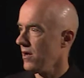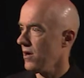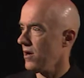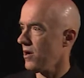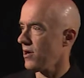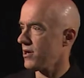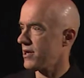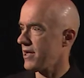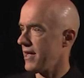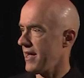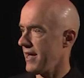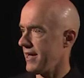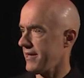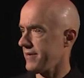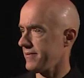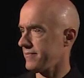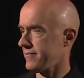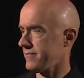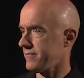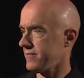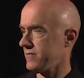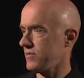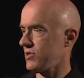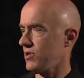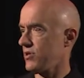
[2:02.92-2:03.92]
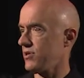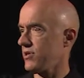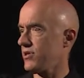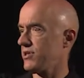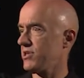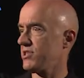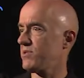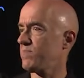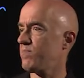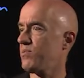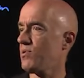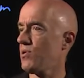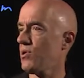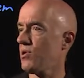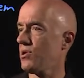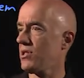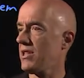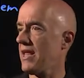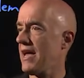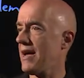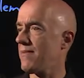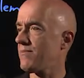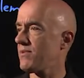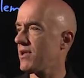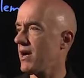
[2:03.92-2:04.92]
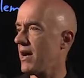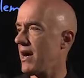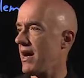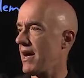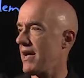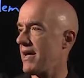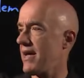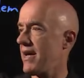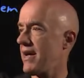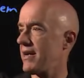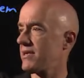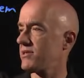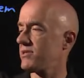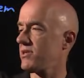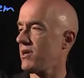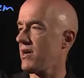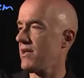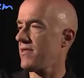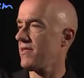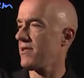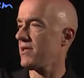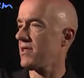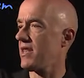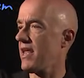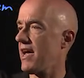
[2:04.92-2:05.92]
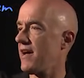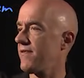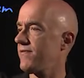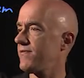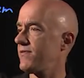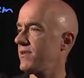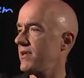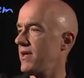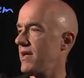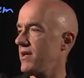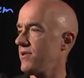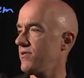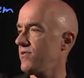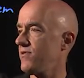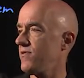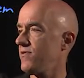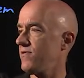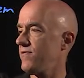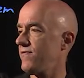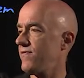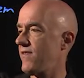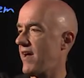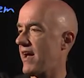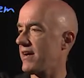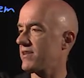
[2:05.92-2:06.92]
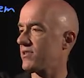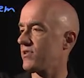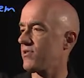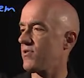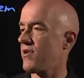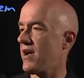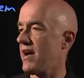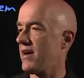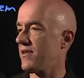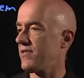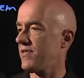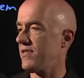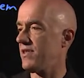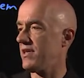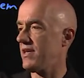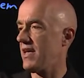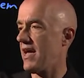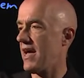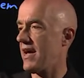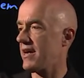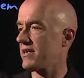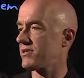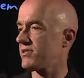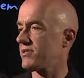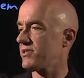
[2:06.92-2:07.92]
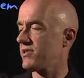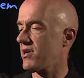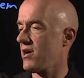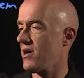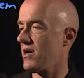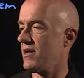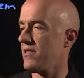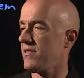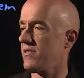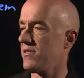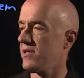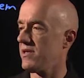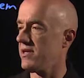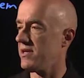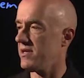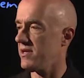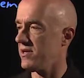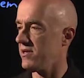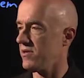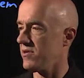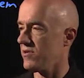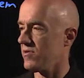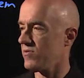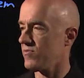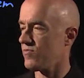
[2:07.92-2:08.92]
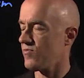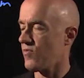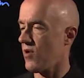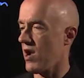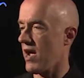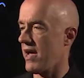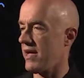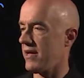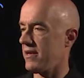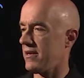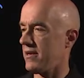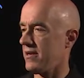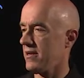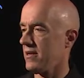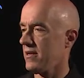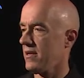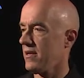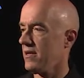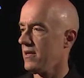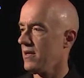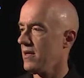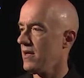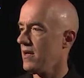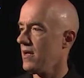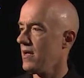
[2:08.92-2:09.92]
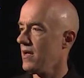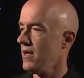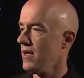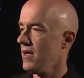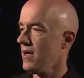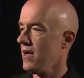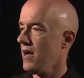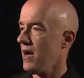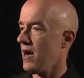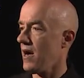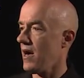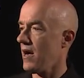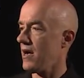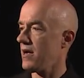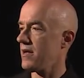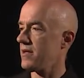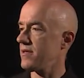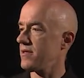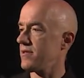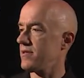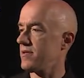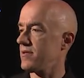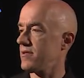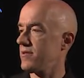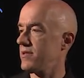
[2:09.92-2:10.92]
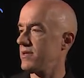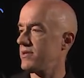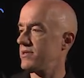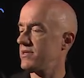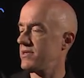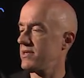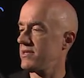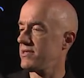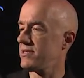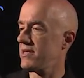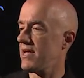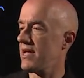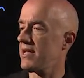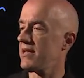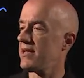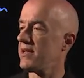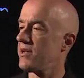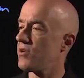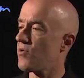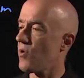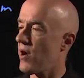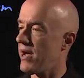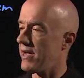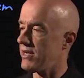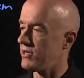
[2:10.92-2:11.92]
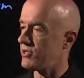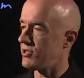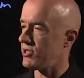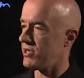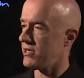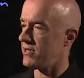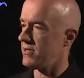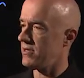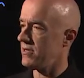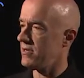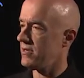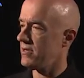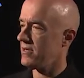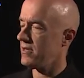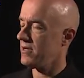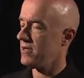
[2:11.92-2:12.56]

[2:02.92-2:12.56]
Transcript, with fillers: Okay. So you just pull lambda ix on the left and you factor out the x on the right. Uh, this is an equation.